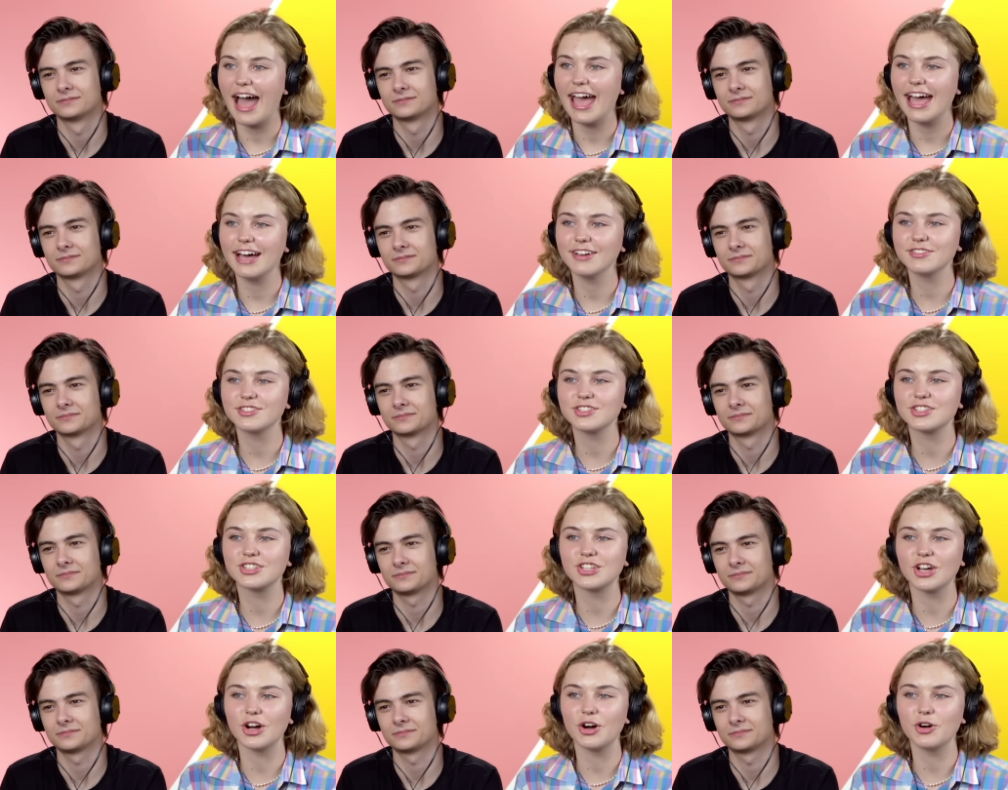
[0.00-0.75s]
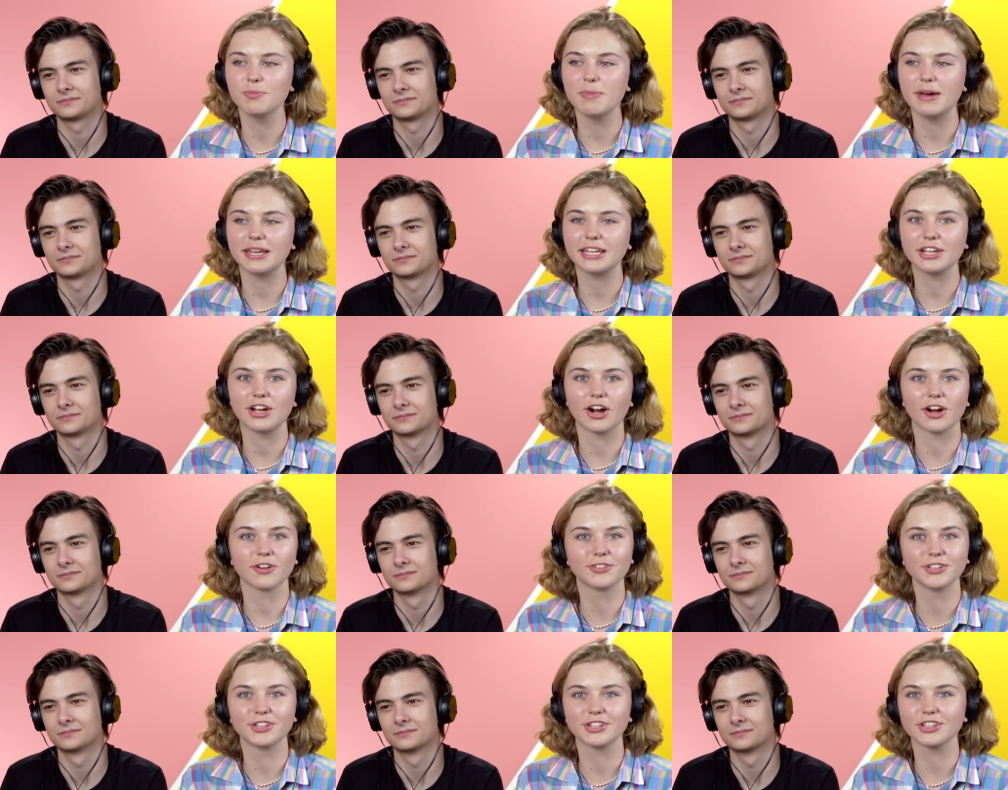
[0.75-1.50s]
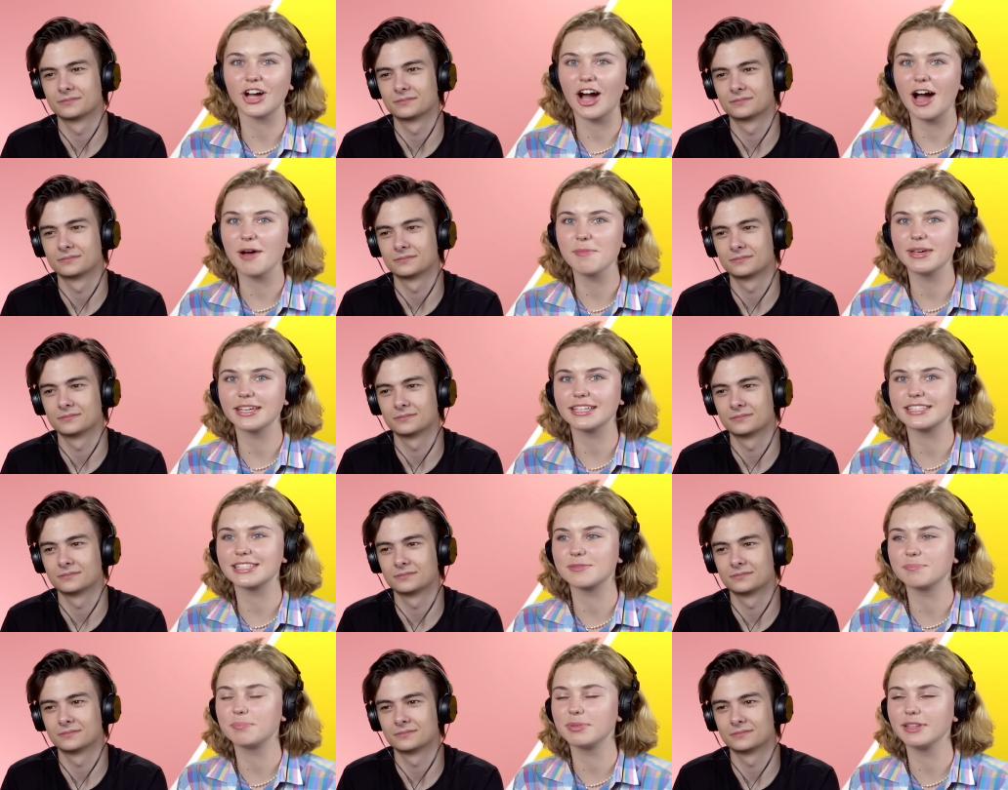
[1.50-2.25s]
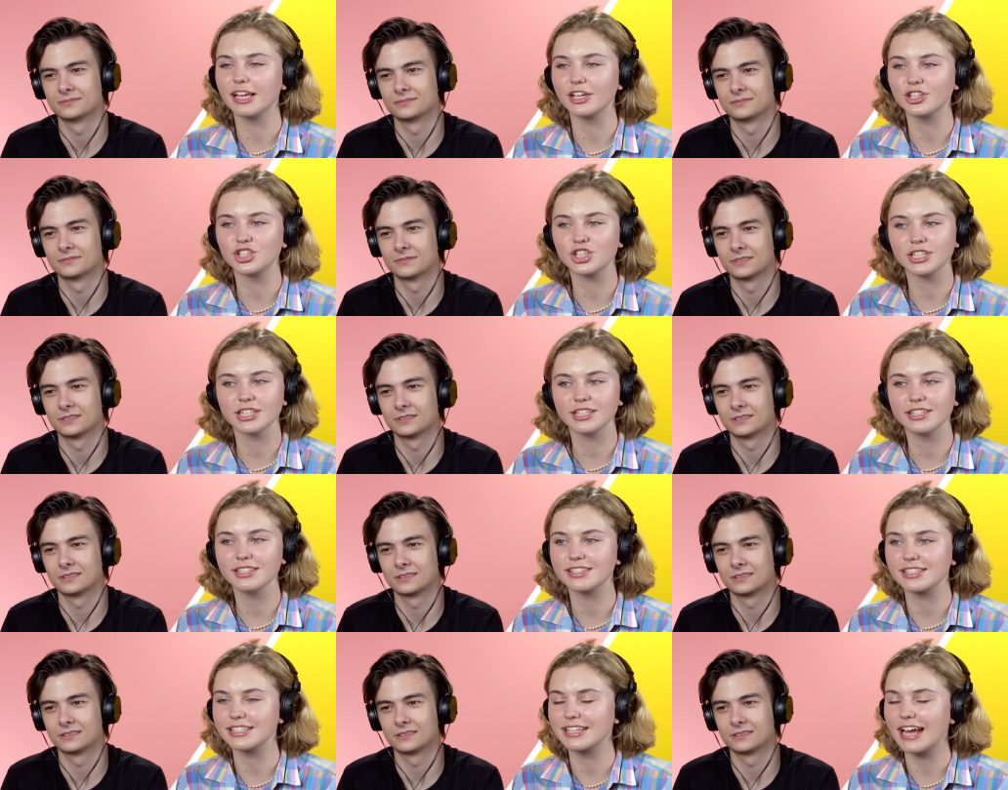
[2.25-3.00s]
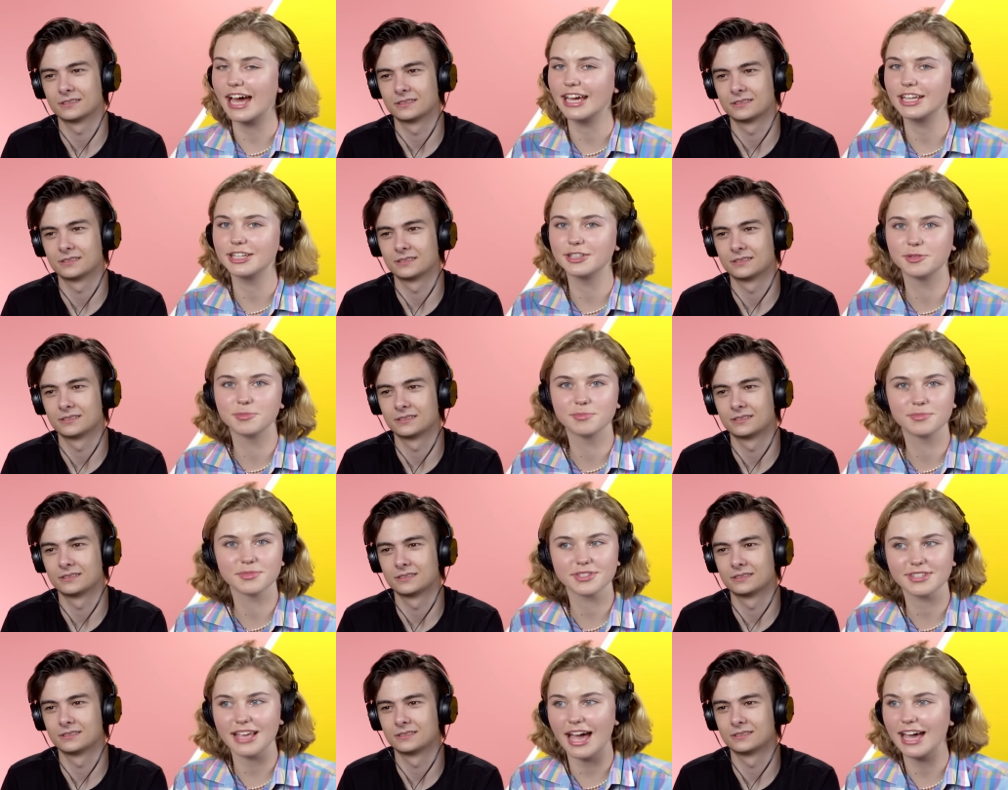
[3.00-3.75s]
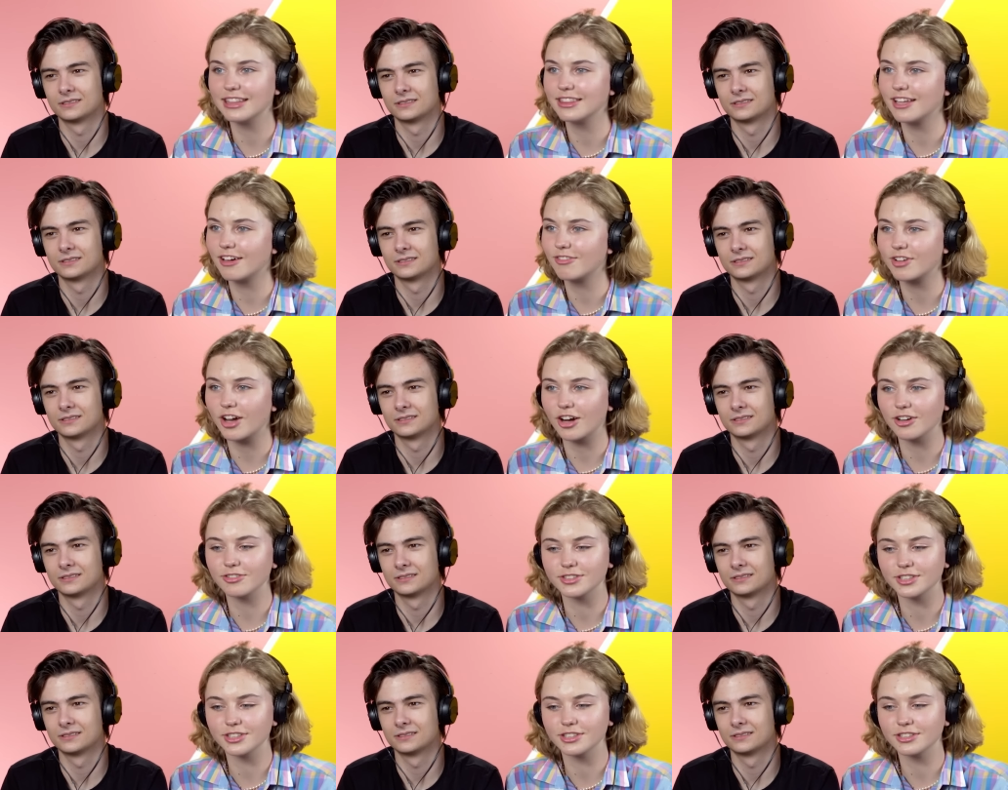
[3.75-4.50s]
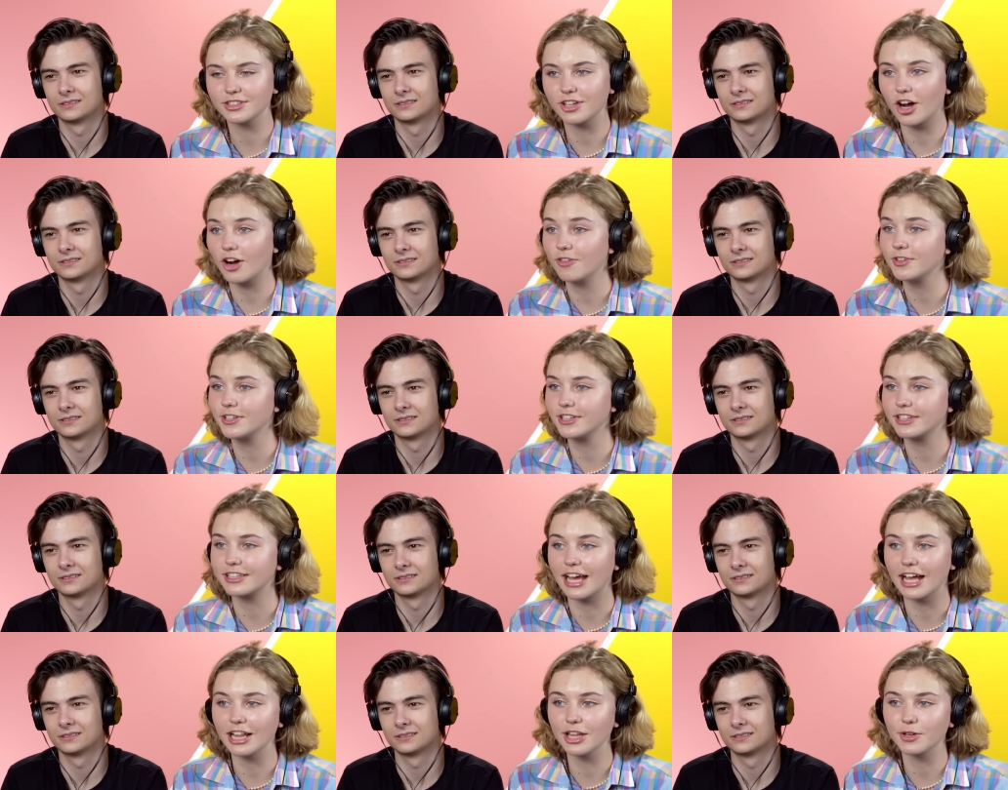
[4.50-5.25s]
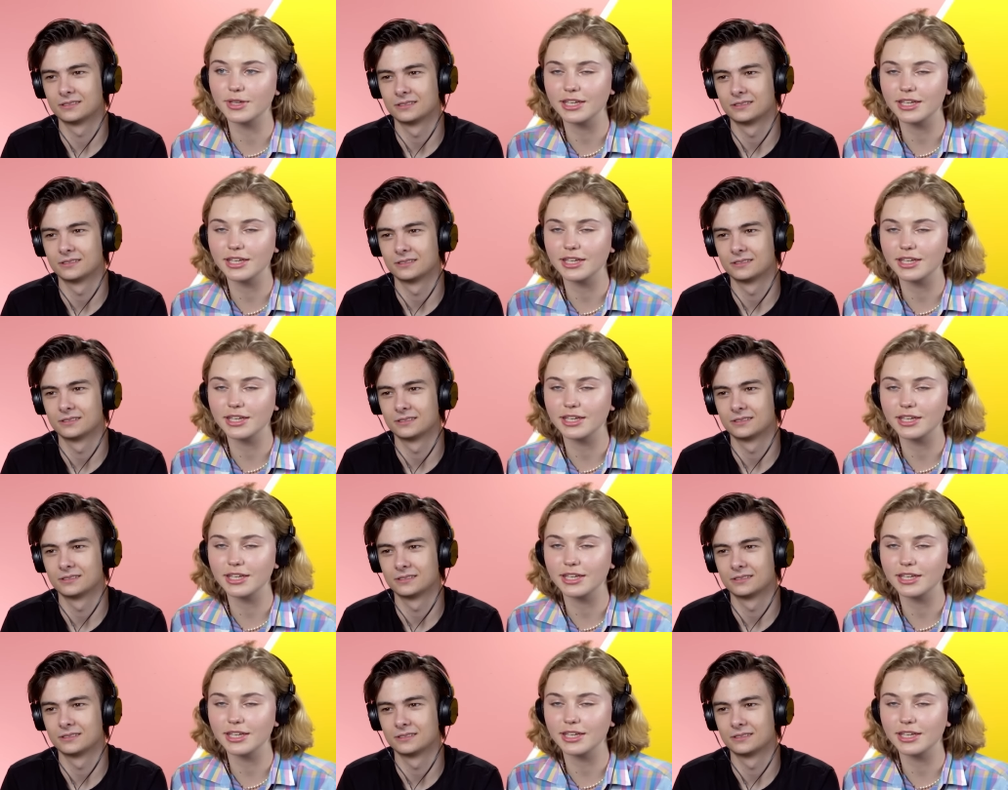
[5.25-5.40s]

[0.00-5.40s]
Speaker 1: he liked. I have so many Garfield comics and plushies and items. Cool. I love Garfield. Garfield and Hello